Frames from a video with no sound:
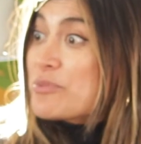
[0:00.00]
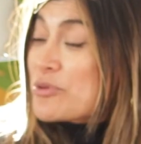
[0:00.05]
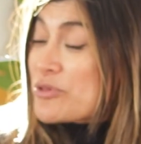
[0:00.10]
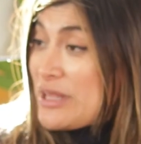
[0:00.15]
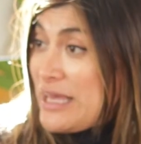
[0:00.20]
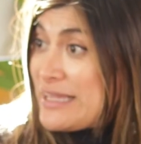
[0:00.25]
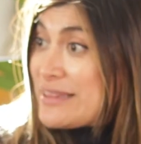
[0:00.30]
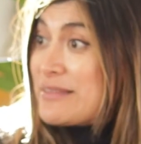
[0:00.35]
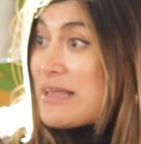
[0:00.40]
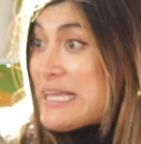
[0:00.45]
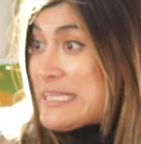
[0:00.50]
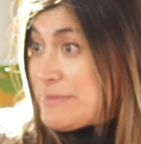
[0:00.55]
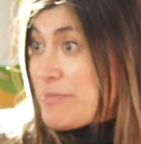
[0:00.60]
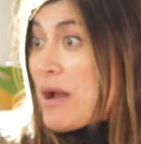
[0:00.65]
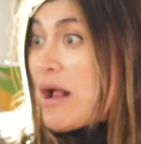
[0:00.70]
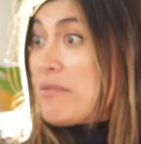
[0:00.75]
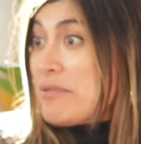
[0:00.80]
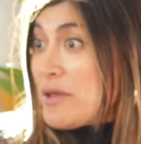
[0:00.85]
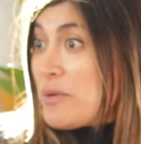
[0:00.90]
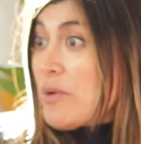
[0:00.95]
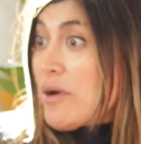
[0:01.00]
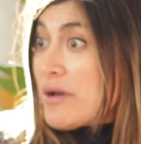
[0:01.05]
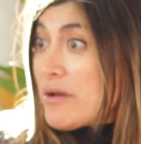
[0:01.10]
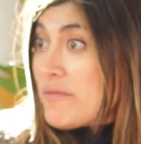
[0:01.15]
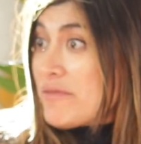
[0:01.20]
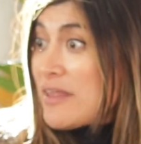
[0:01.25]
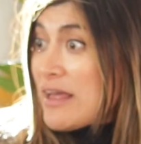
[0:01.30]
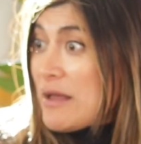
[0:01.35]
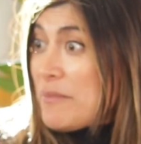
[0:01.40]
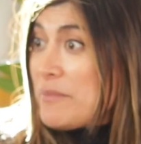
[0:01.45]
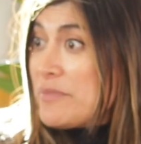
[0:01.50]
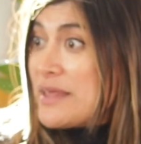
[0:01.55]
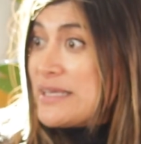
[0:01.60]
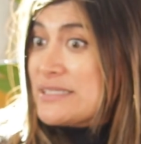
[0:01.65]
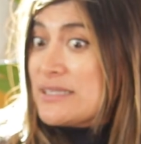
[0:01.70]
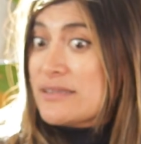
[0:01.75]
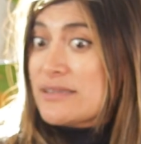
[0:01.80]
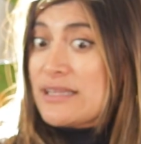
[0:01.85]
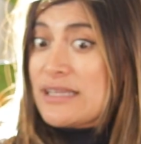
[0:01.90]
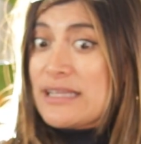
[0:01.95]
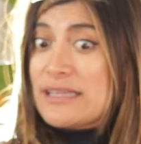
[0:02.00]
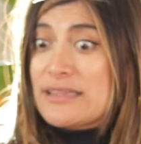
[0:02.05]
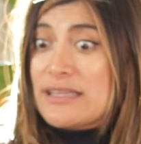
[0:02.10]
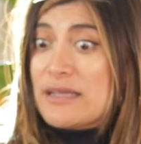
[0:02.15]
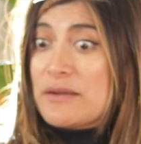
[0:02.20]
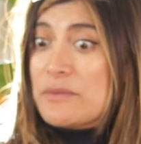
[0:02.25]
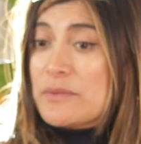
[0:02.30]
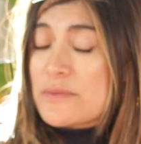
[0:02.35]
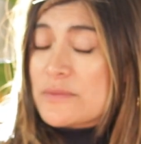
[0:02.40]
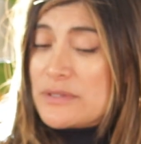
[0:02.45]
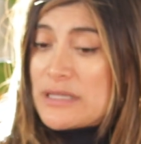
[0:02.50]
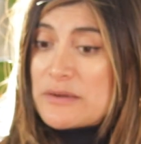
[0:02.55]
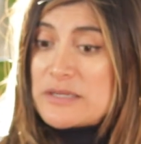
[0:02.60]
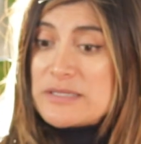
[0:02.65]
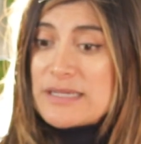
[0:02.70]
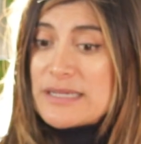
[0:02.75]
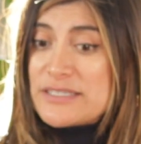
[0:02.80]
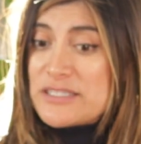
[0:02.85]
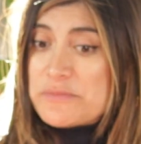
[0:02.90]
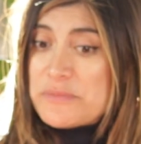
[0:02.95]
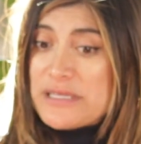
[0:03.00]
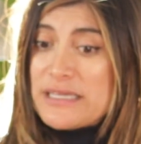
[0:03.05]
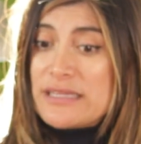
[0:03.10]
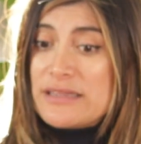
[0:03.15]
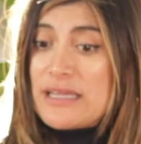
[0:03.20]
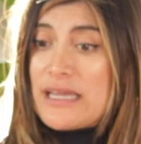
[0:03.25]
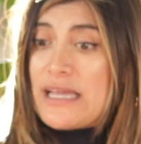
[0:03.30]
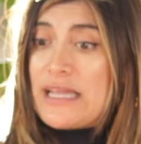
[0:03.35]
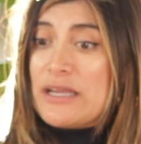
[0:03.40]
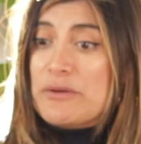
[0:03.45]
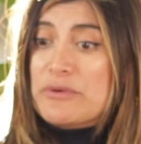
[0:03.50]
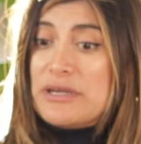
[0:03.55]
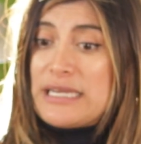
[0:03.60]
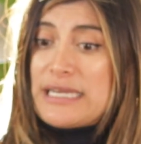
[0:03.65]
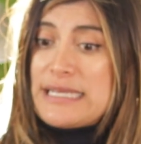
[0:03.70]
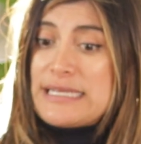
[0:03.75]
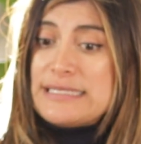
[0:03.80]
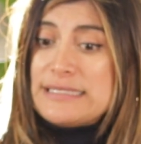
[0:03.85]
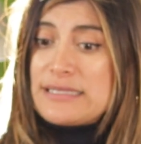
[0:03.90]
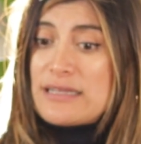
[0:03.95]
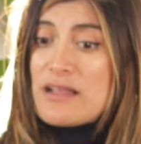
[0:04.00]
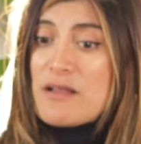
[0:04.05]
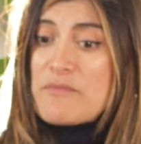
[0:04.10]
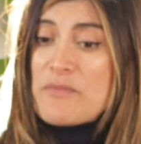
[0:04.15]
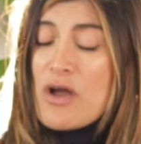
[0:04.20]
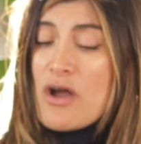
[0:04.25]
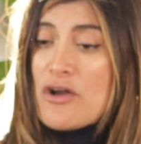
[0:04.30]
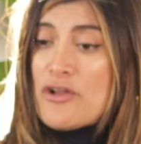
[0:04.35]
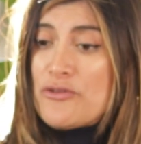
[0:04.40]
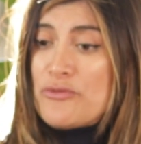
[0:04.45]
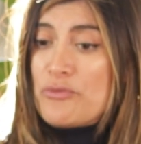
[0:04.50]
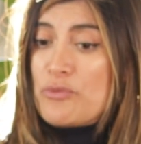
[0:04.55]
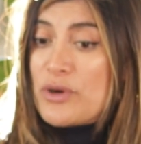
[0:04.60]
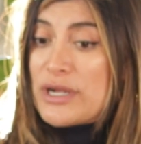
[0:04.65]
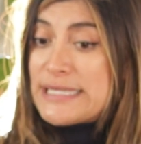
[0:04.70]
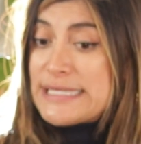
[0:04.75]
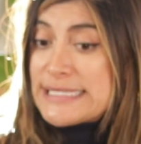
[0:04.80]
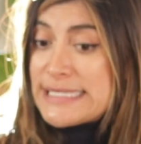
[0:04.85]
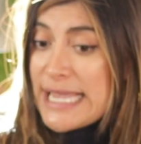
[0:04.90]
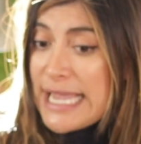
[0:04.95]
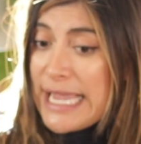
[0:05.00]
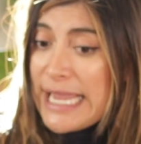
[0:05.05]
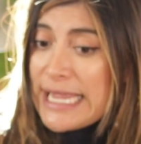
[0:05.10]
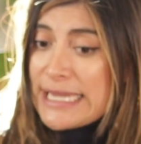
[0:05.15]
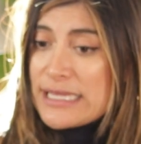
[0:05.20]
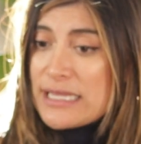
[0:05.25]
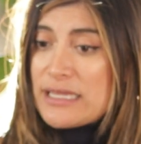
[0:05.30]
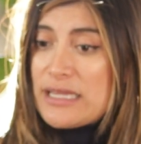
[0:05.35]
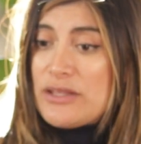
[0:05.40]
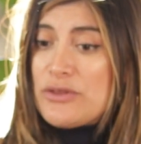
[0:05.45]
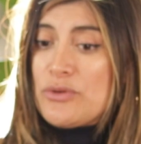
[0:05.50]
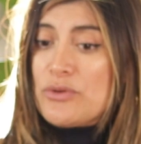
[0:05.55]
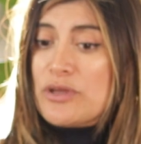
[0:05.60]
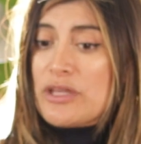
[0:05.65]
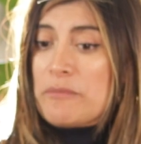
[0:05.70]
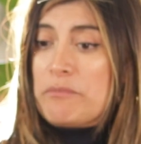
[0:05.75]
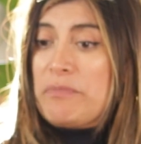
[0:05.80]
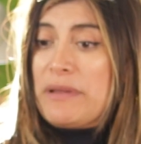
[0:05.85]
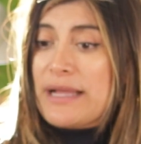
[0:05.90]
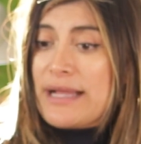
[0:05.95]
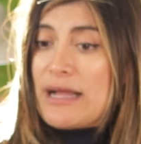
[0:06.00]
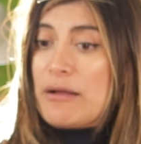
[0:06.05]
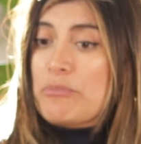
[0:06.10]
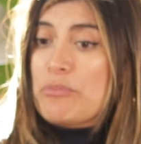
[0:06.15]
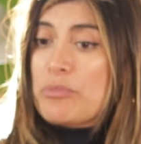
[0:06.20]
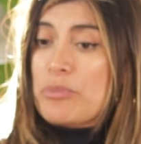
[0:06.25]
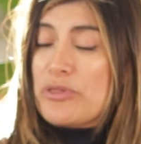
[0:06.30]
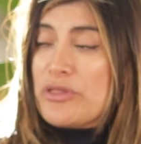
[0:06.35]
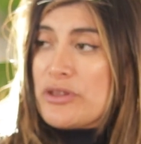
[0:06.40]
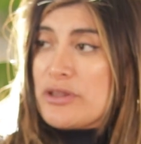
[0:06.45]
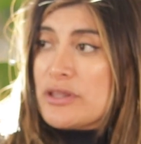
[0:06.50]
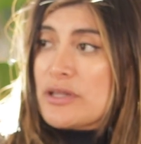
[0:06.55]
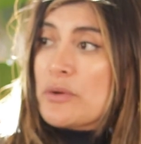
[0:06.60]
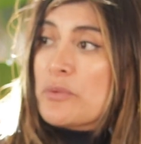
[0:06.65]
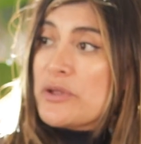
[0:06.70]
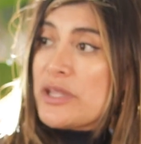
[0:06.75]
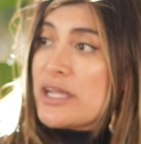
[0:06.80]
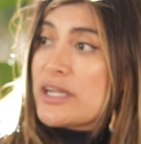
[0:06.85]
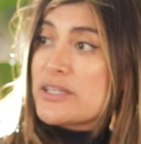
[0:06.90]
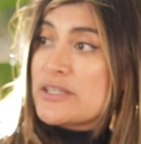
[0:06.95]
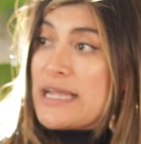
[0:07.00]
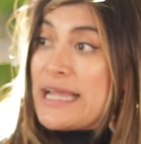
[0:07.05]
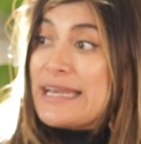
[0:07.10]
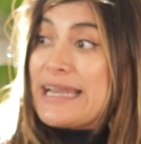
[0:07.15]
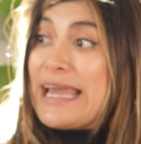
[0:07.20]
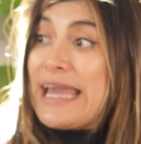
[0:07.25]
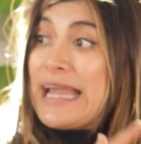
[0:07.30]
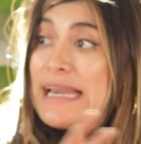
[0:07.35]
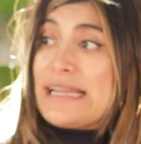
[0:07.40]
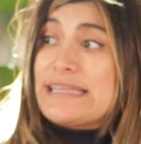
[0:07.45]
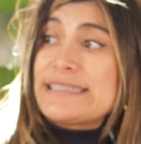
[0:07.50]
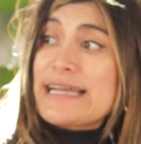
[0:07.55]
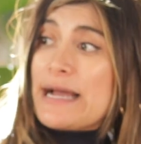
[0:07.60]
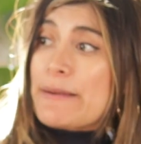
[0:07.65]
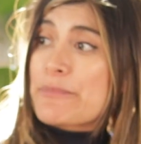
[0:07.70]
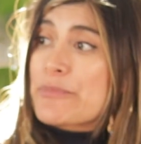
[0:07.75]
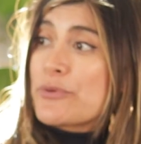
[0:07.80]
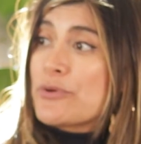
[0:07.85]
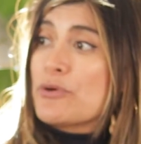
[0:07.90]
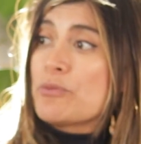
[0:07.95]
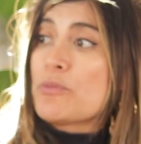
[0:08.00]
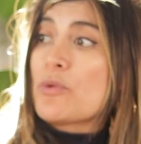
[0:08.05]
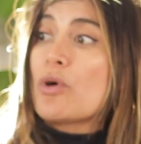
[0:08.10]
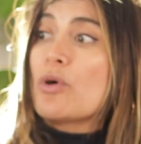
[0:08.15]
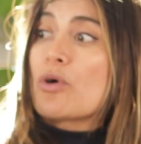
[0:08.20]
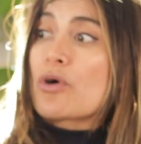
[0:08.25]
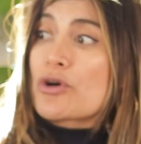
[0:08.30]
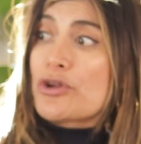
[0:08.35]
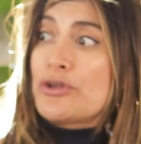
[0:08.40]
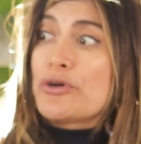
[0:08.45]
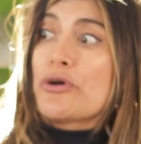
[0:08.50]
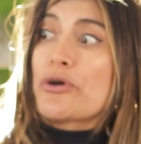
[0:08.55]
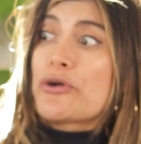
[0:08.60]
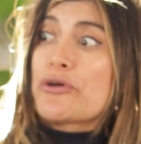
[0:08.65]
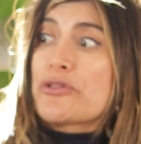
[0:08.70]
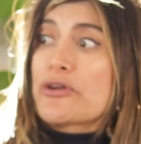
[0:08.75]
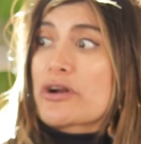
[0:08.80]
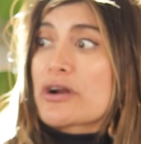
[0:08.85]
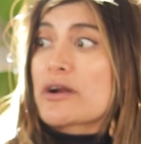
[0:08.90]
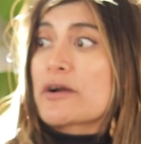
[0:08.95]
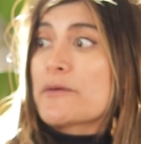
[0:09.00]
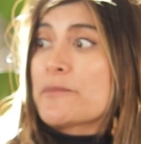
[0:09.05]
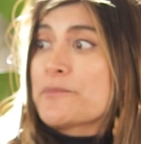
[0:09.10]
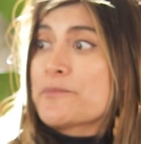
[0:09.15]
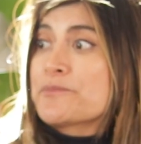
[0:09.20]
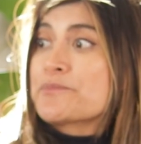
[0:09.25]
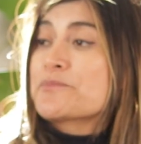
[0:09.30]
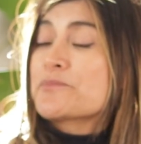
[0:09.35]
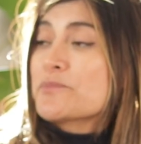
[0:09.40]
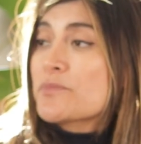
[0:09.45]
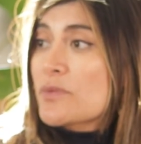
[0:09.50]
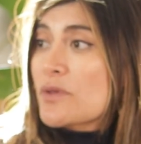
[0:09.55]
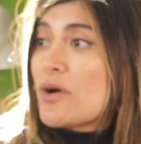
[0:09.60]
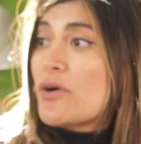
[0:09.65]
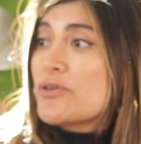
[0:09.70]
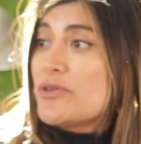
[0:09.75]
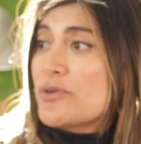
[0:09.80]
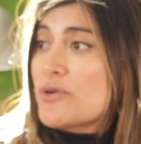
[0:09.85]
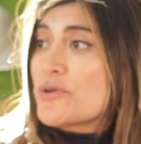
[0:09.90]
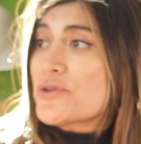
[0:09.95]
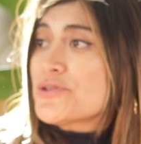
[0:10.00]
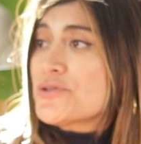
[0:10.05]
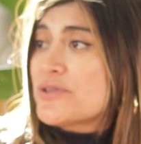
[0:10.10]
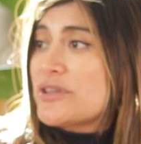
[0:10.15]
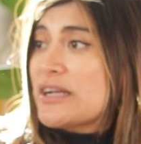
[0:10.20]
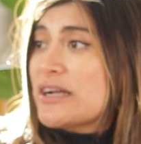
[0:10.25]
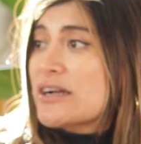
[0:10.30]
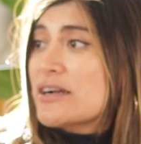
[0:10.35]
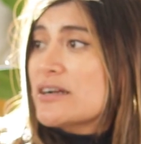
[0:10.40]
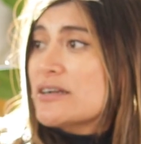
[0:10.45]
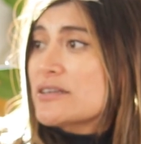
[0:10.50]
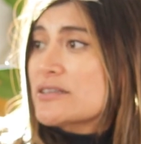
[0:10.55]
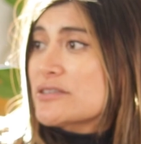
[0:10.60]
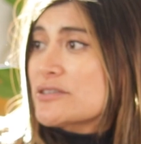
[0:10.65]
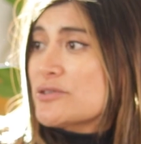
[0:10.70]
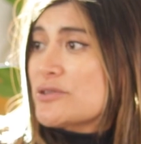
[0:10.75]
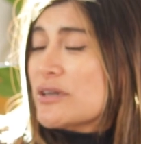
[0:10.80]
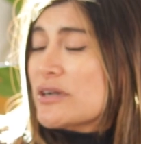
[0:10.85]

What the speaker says: well, that's probably one of them. They said that they were saying to me they release them on Wednesday, and then you can pick up within a week in any tap room, or you go to their